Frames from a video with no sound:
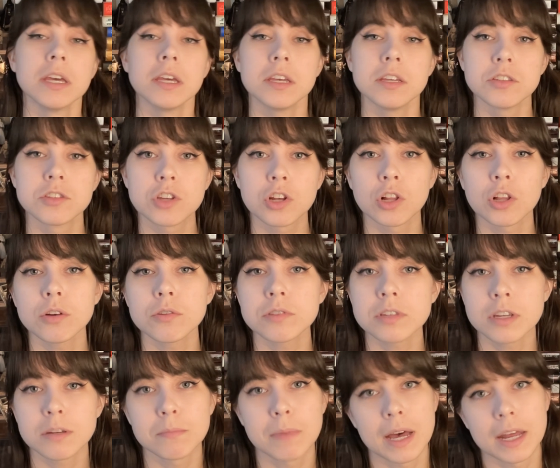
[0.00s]
He's
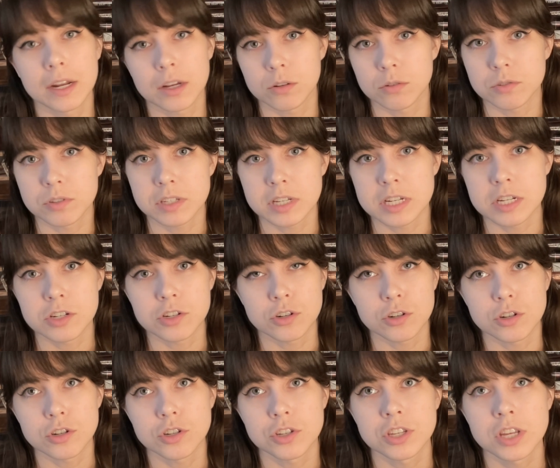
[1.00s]
closing medical
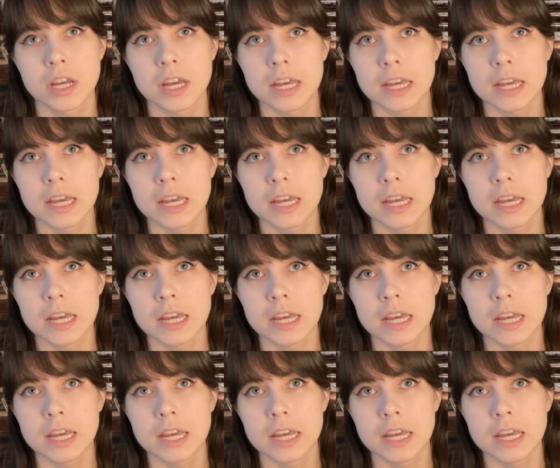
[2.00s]
centers.